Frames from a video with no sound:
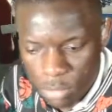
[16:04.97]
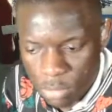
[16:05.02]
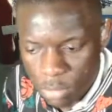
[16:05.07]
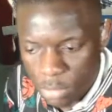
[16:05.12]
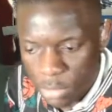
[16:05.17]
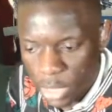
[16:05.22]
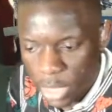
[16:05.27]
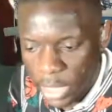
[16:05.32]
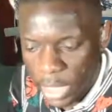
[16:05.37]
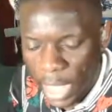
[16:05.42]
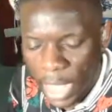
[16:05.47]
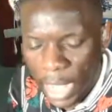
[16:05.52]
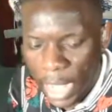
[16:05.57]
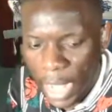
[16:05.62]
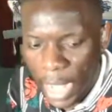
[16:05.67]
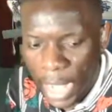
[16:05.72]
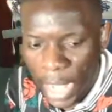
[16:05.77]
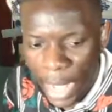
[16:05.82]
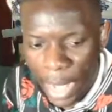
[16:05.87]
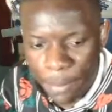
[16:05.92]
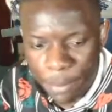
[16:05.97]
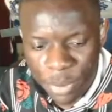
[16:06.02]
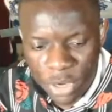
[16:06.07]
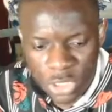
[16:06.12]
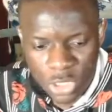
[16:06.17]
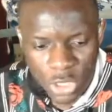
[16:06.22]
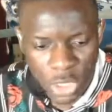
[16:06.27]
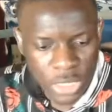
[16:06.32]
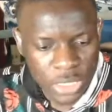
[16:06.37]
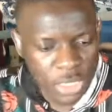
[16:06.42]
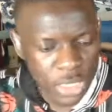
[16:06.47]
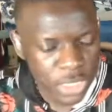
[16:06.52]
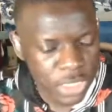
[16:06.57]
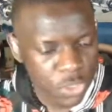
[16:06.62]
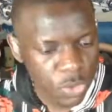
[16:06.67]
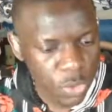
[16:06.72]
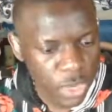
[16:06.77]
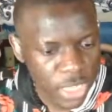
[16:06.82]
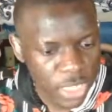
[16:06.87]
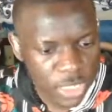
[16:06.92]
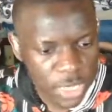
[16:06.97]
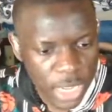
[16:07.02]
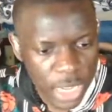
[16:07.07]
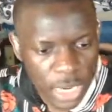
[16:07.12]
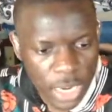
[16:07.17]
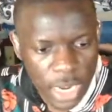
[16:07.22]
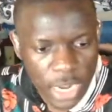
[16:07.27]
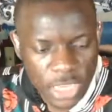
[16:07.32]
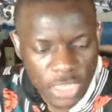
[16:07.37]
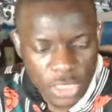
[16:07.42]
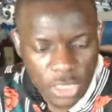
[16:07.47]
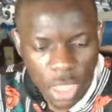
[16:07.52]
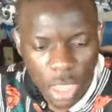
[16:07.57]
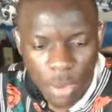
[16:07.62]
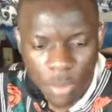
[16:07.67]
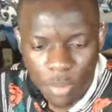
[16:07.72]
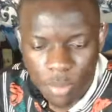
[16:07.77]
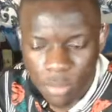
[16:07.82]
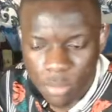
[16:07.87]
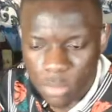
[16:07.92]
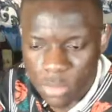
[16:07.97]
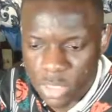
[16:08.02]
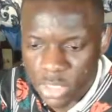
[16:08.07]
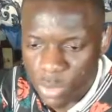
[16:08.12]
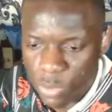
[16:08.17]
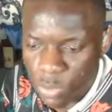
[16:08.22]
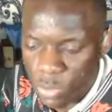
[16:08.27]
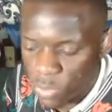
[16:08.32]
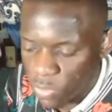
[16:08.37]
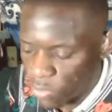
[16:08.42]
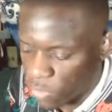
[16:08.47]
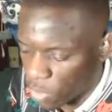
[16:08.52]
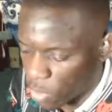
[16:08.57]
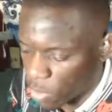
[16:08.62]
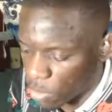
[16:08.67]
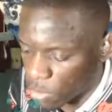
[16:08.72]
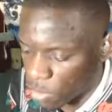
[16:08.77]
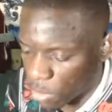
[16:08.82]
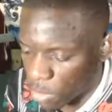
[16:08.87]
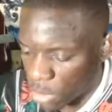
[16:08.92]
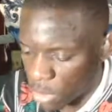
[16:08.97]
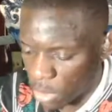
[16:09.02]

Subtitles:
like I'm pretty sure it's too late to kind of like stop Jinwoo from,